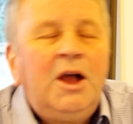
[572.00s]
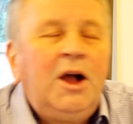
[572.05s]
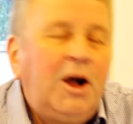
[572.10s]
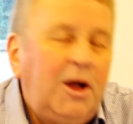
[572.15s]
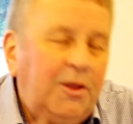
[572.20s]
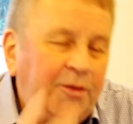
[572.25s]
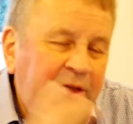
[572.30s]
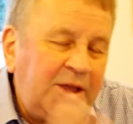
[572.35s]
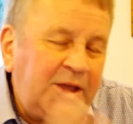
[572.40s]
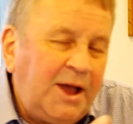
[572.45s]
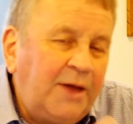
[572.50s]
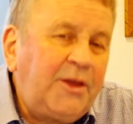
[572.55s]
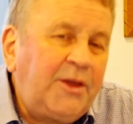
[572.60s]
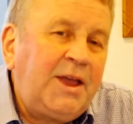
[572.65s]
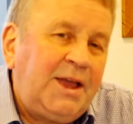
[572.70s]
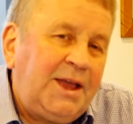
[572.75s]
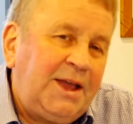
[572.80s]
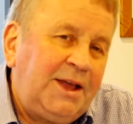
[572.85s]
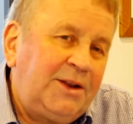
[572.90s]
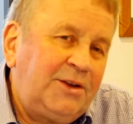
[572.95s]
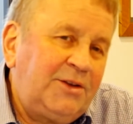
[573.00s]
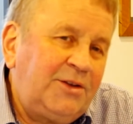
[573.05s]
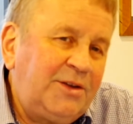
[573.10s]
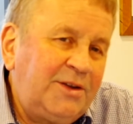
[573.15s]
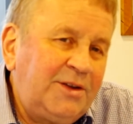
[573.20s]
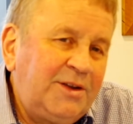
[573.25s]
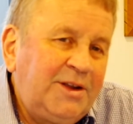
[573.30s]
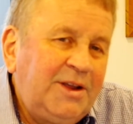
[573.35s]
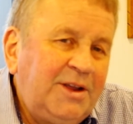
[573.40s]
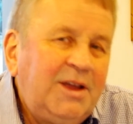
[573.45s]
On the other hand,
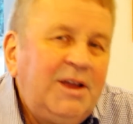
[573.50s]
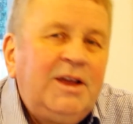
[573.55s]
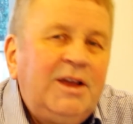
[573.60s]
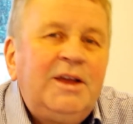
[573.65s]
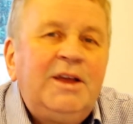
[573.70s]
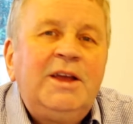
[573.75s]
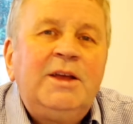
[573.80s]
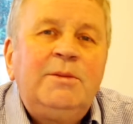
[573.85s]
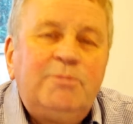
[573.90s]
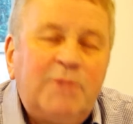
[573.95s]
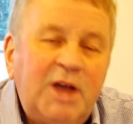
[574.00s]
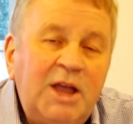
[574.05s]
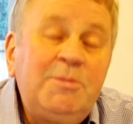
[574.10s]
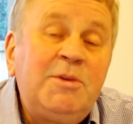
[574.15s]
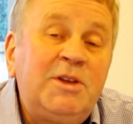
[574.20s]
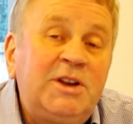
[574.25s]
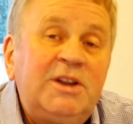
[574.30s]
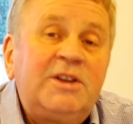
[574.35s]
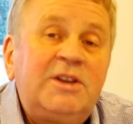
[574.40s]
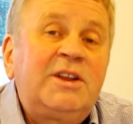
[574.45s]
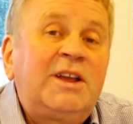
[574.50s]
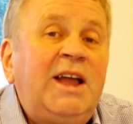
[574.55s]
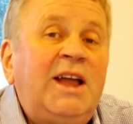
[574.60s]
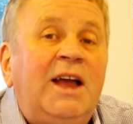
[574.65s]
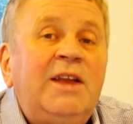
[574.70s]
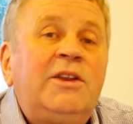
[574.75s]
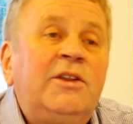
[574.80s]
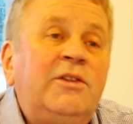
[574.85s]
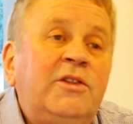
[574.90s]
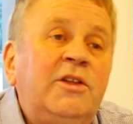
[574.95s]
it may be an
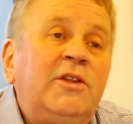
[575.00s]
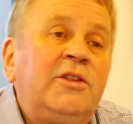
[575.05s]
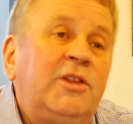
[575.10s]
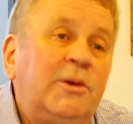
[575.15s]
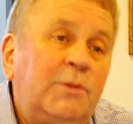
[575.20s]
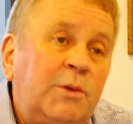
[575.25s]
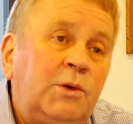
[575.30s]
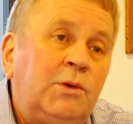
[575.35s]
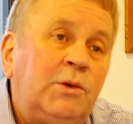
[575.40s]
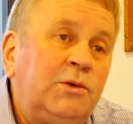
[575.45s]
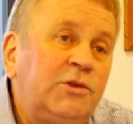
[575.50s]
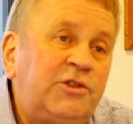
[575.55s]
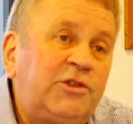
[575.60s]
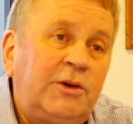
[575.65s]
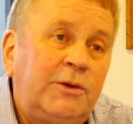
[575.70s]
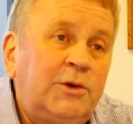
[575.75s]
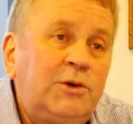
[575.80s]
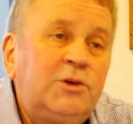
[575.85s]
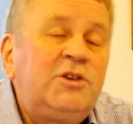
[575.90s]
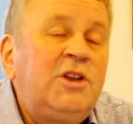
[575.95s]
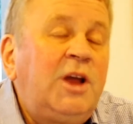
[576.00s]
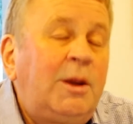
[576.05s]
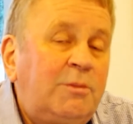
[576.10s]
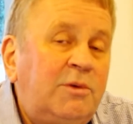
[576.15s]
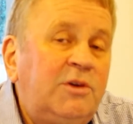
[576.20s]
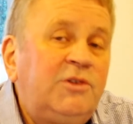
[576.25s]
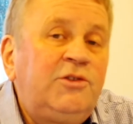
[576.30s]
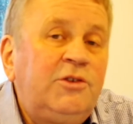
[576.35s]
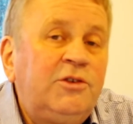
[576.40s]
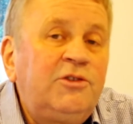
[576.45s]
indicator that there were also a good
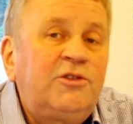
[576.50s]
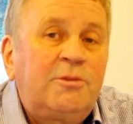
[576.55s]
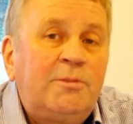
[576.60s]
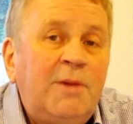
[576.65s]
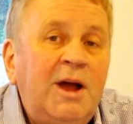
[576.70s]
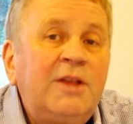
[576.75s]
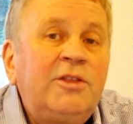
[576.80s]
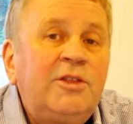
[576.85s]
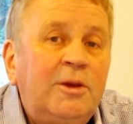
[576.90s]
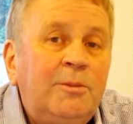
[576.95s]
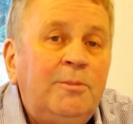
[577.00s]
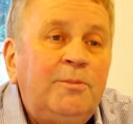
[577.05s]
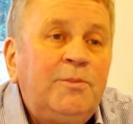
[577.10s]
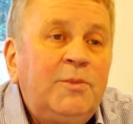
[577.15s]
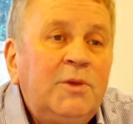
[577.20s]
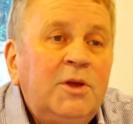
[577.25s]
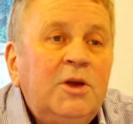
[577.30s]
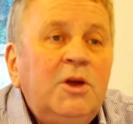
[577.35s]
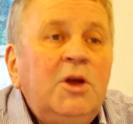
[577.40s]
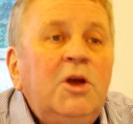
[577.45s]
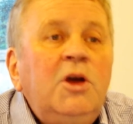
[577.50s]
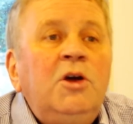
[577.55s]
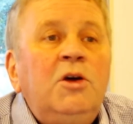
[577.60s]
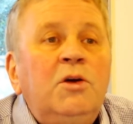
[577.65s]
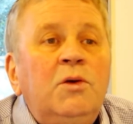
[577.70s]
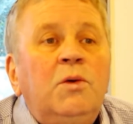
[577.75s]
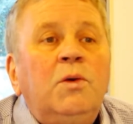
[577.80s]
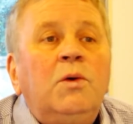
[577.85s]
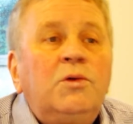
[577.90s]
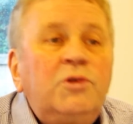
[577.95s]
number of Jews among them
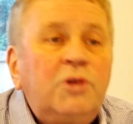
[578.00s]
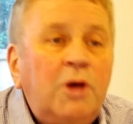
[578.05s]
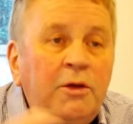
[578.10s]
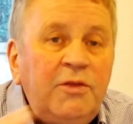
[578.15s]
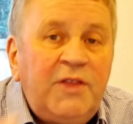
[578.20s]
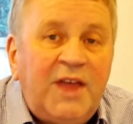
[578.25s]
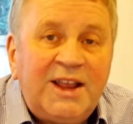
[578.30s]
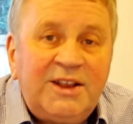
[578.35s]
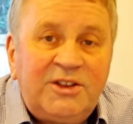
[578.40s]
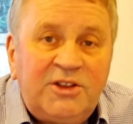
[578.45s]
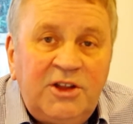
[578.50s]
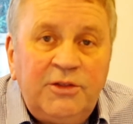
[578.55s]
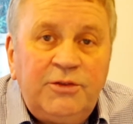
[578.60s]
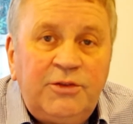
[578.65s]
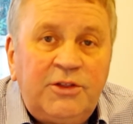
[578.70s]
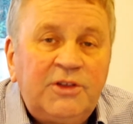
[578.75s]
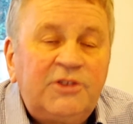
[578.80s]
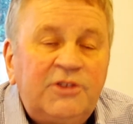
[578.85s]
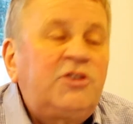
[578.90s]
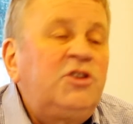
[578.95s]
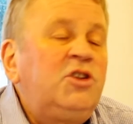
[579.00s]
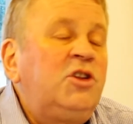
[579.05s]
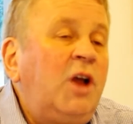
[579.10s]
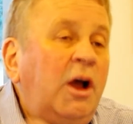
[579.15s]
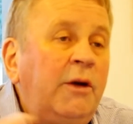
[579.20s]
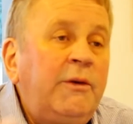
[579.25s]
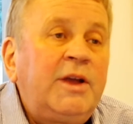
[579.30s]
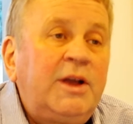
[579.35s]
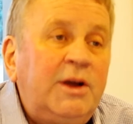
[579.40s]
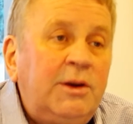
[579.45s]
who, although they did this
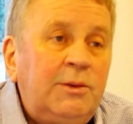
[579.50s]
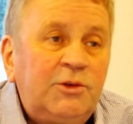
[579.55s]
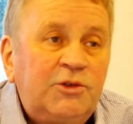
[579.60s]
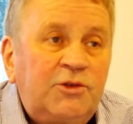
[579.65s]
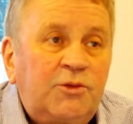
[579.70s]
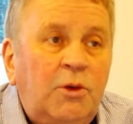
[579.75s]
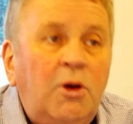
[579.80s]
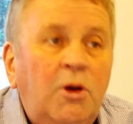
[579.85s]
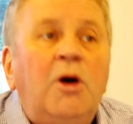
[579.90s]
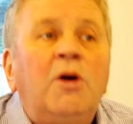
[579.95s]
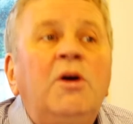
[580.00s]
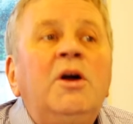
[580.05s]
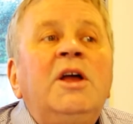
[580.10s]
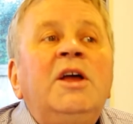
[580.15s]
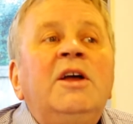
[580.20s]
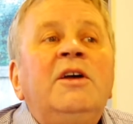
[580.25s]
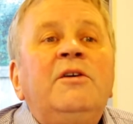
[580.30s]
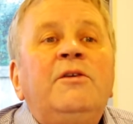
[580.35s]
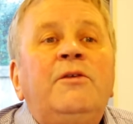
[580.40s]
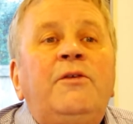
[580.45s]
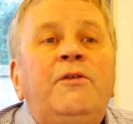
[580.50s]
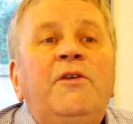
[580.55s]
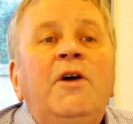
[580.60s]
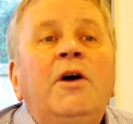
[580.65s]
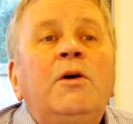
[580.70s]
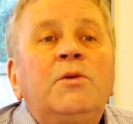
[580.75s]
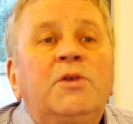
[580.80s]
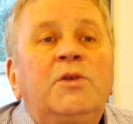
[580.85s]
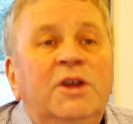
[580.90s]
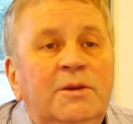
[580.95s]
knowing it was wrong,
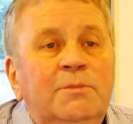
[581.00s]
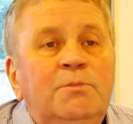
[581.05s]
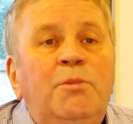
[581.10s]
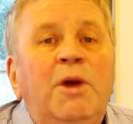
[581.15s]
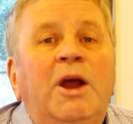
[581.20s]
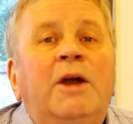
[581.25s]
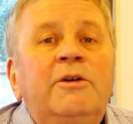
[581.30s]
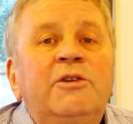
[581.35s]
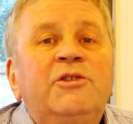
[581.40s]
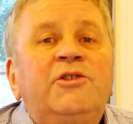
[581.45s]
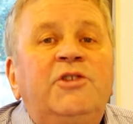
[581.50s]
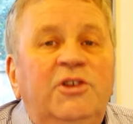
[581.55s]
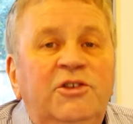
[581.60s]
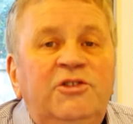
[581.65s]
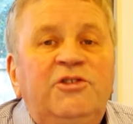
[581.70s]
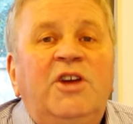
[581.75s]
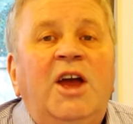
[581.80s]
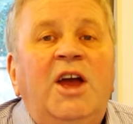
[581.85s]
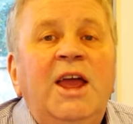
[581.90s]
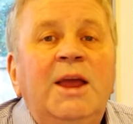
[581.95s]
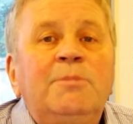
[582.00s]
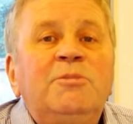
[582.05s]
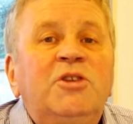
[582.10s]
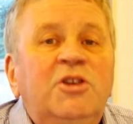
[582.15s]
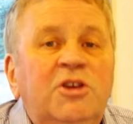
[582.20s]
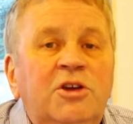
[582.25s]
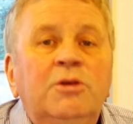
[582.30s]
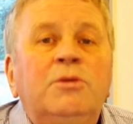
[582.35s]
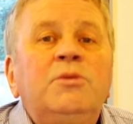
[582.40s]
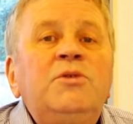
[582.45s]
felt embarrassed,
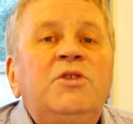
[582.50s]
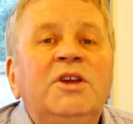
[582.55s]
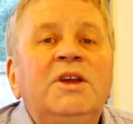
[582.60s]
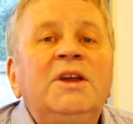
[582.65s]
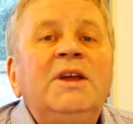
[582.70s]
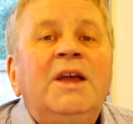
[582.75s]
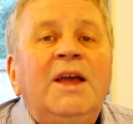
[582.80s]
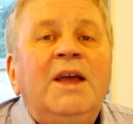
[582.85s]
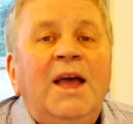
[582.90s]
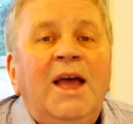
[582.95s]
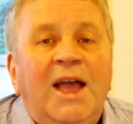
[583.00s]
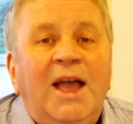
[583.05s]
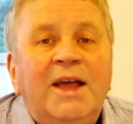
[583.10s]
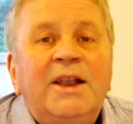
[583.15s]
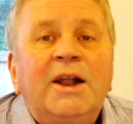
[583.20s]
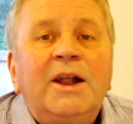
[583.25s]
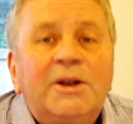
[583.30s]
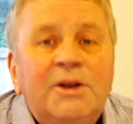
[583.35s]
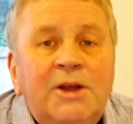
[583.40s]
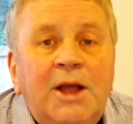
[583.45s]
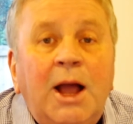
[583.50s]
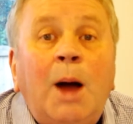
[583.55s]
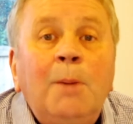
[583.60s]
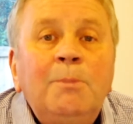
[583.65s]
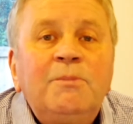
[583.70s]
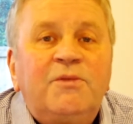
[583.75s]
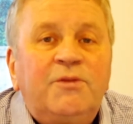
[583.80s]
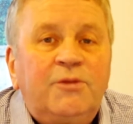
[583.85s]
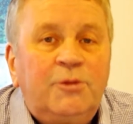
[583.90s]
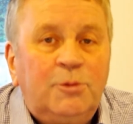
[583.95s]
ashamed, guilty and
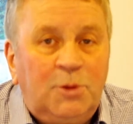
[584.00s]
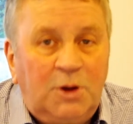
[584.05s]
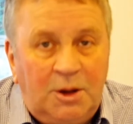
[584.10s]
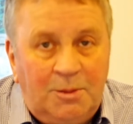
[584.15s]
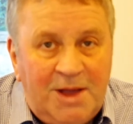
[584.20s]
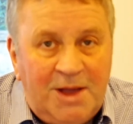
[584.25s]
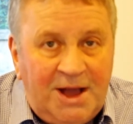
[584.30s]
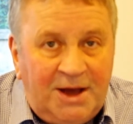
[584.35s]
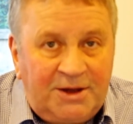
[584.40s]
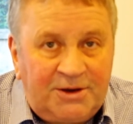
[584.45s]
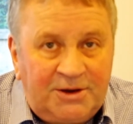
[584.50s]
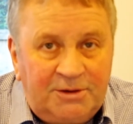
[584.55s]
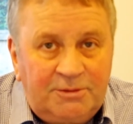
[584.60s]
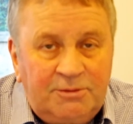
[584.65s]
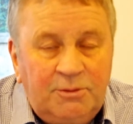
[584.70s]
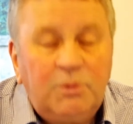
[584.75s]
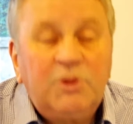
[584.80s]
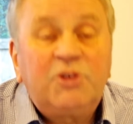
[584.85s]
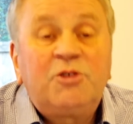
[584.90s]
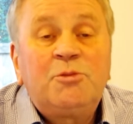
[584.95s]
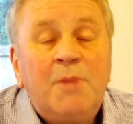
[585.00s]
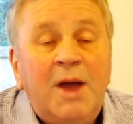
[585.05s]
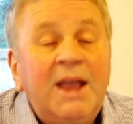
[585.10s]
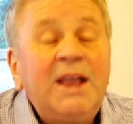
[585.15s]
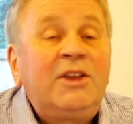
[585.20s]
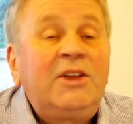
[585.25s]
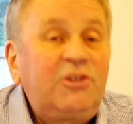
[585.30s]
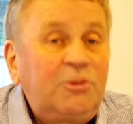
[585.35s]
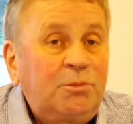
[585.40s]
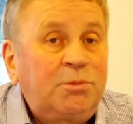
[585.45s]
uncomfortable about it, which
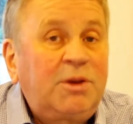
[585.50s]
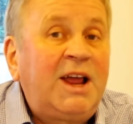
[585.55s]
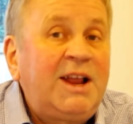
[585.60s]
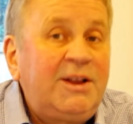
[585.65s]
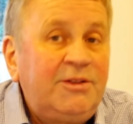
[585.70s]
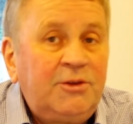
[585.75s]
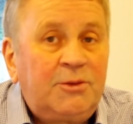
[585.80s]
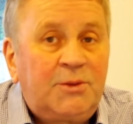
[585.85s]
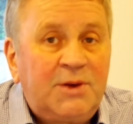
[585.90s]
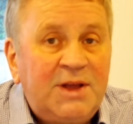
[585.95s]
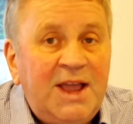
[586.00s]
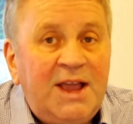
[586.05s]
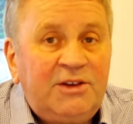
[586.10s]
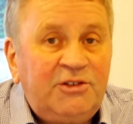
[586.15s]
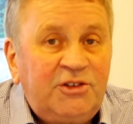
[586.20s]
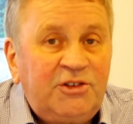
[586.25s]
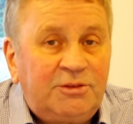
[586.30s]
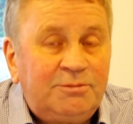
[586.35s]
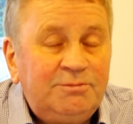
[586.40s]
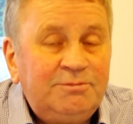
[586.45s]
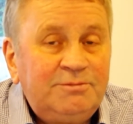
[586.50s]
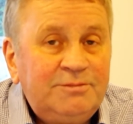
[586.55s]
may explain the reaction,